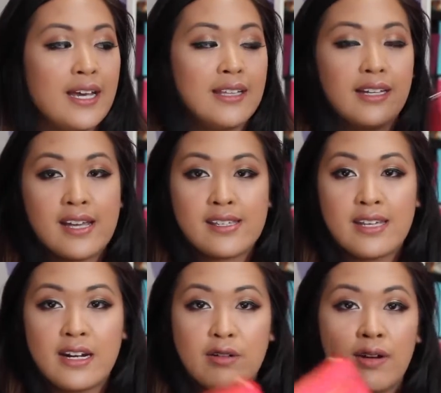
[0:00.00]
And like I
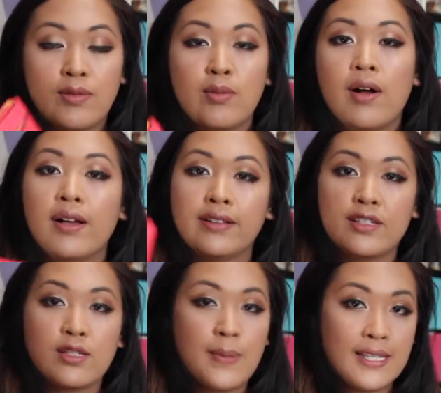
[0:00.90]
said, I don't have a wallet.
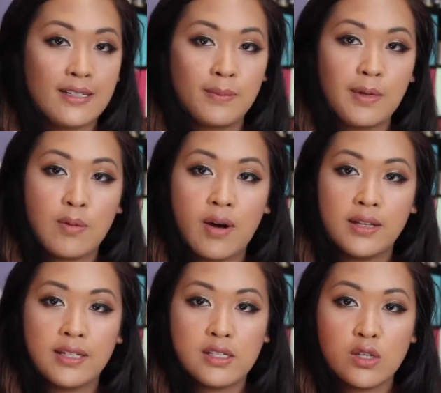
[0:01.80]
This is basically my
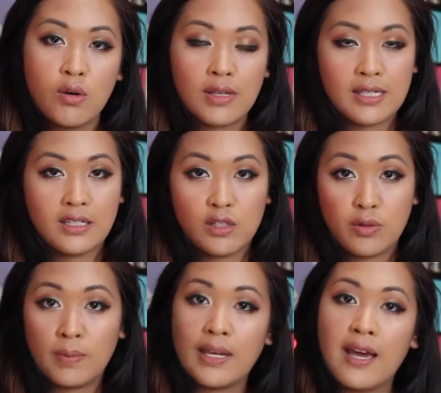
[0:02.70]
wallet, so I take this
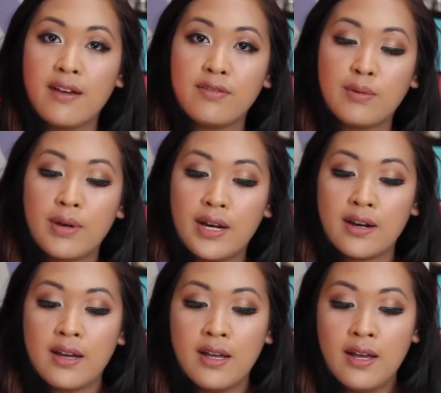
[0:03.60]
with me everywhere.